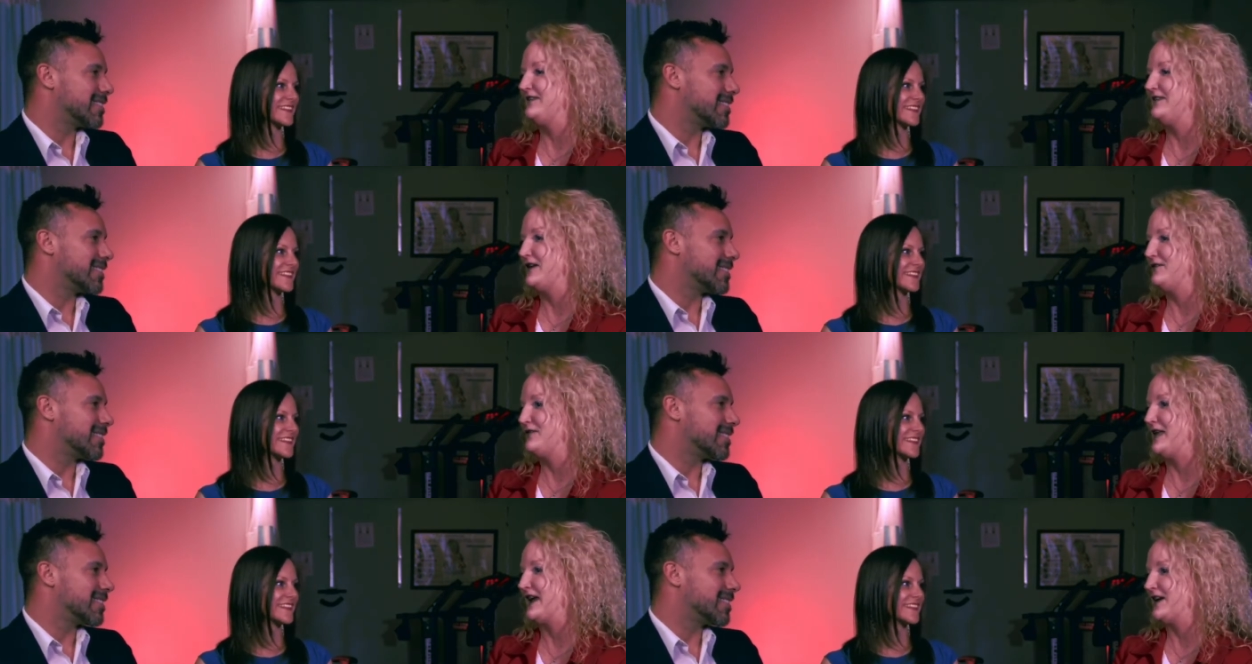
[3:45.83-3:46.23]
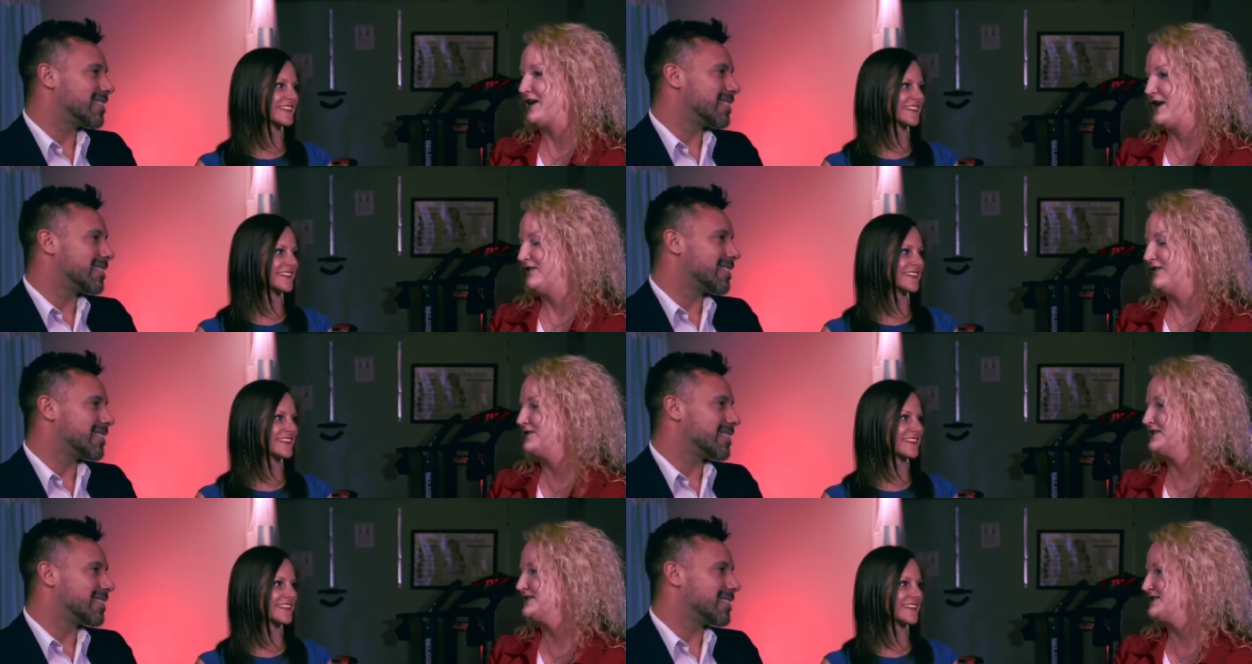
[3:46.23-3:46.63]
Speaker 1: found that
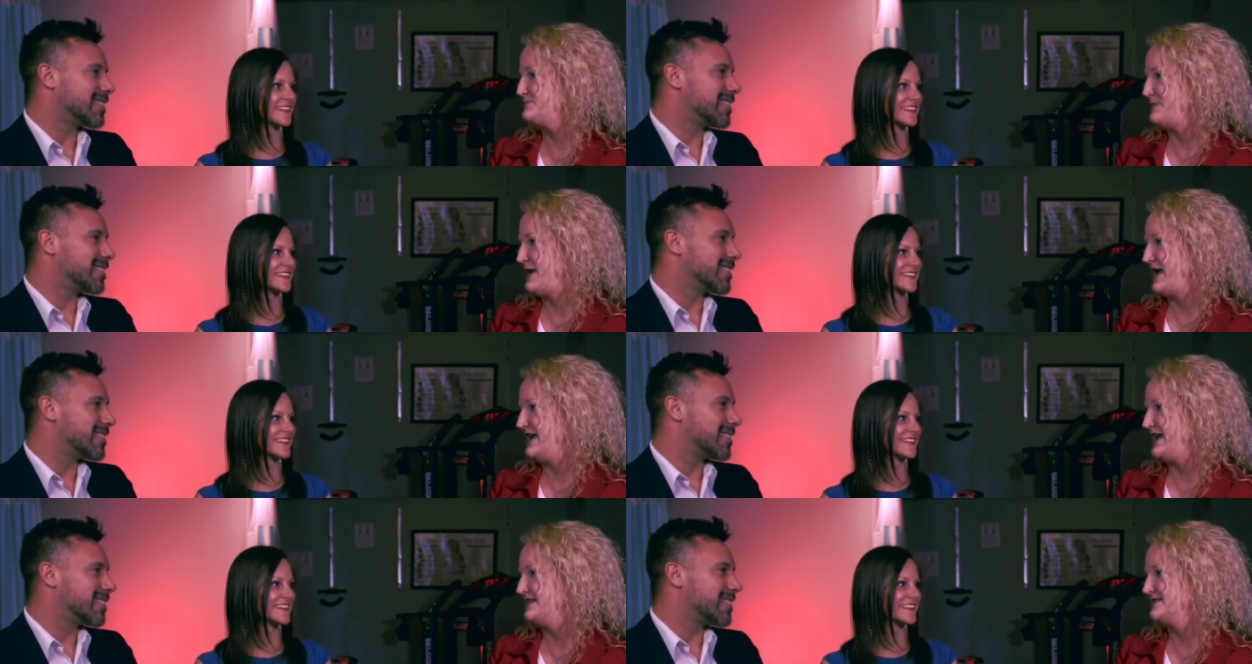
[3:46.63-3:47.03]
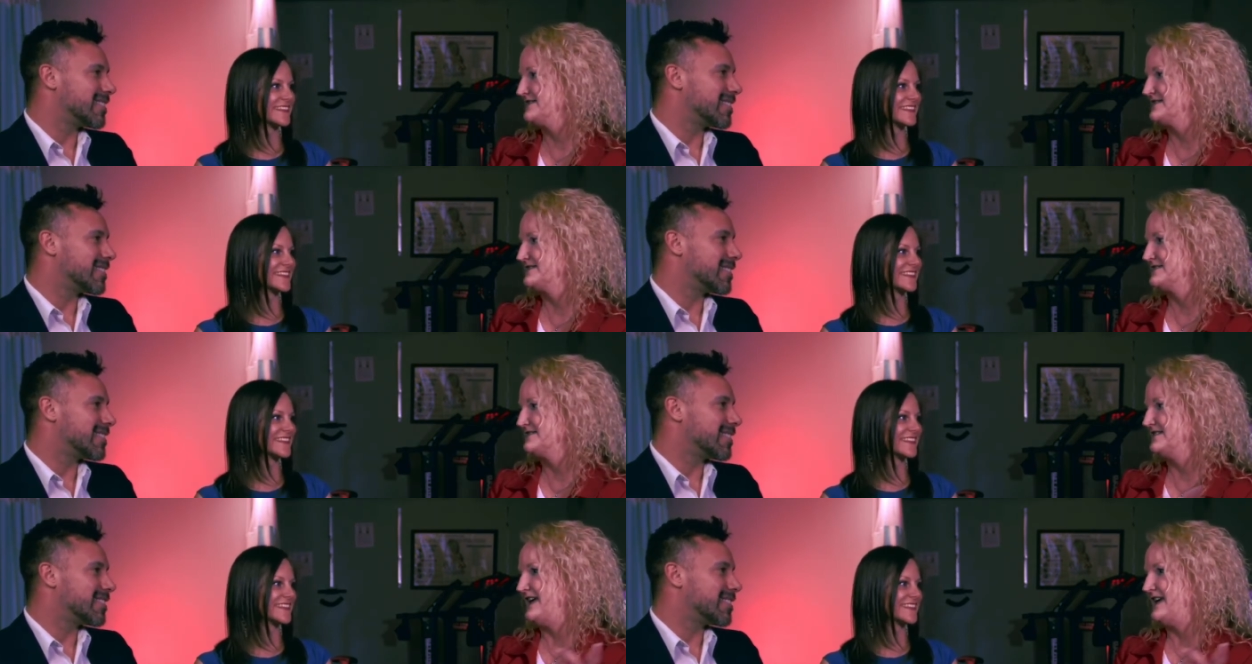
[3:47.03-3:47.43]
office
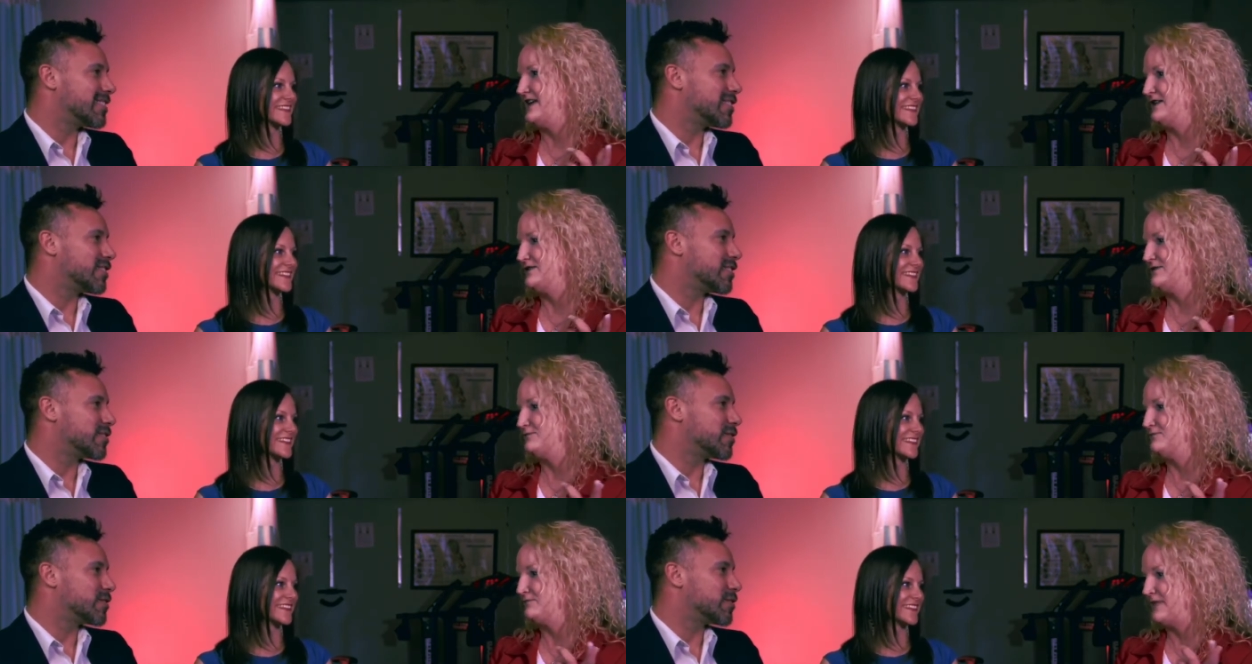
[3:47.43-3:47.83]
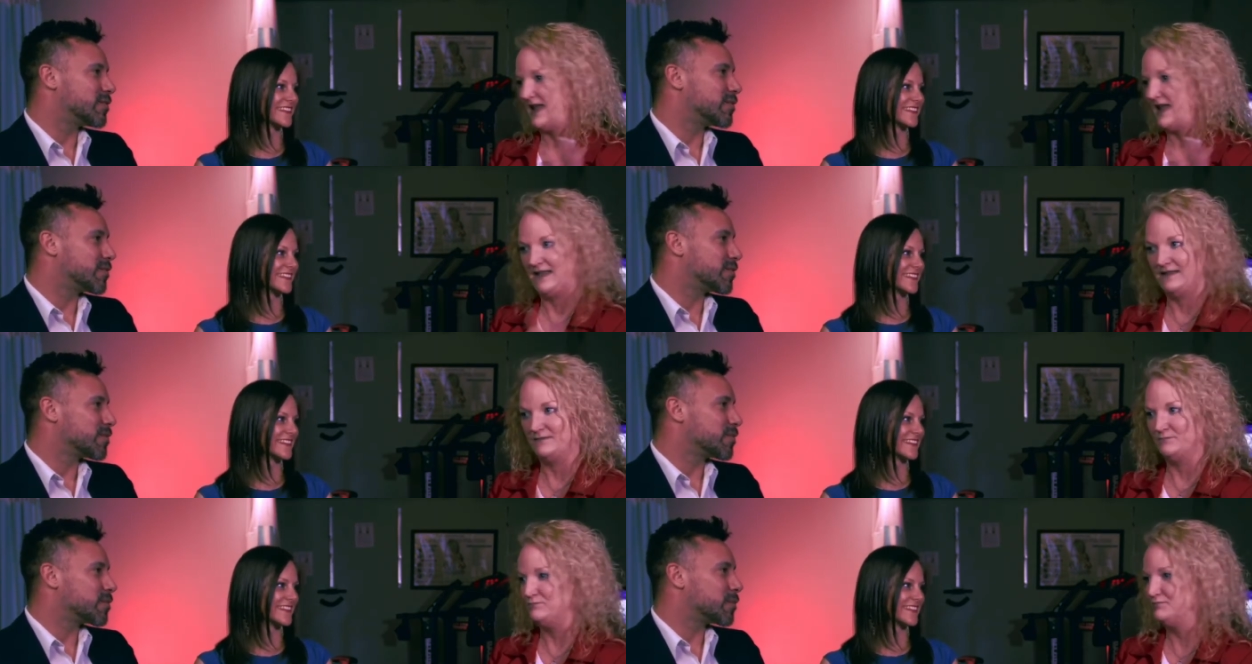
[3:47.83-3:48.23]
space and
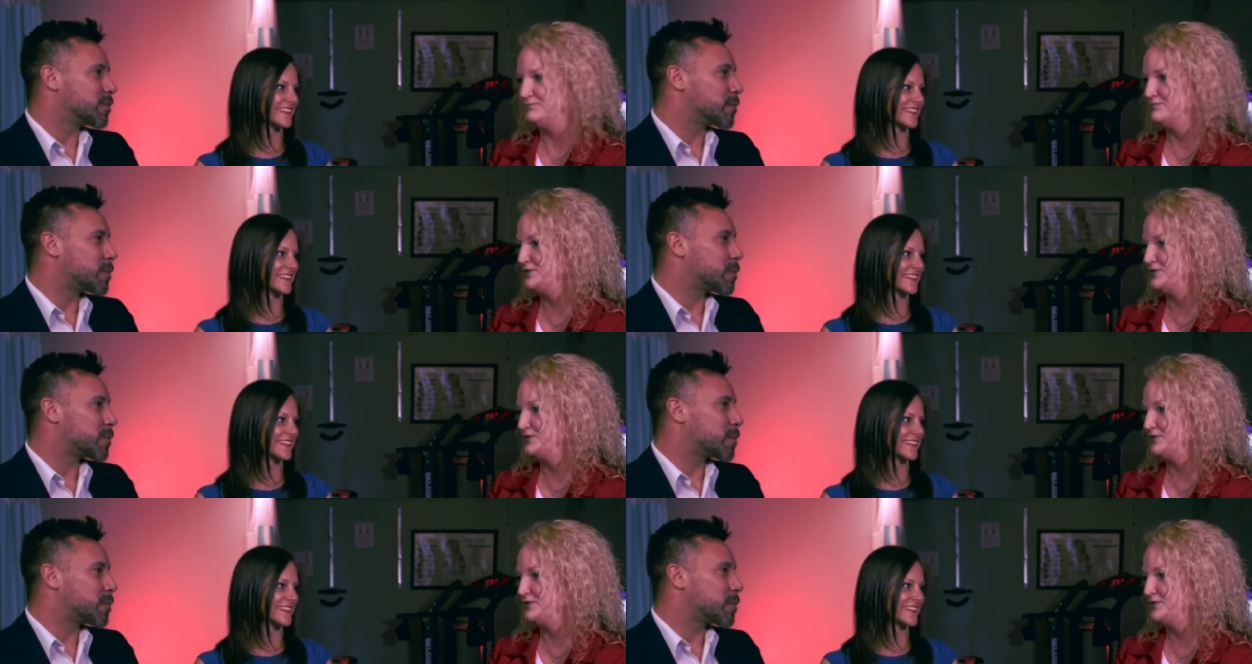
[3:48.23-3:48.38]
and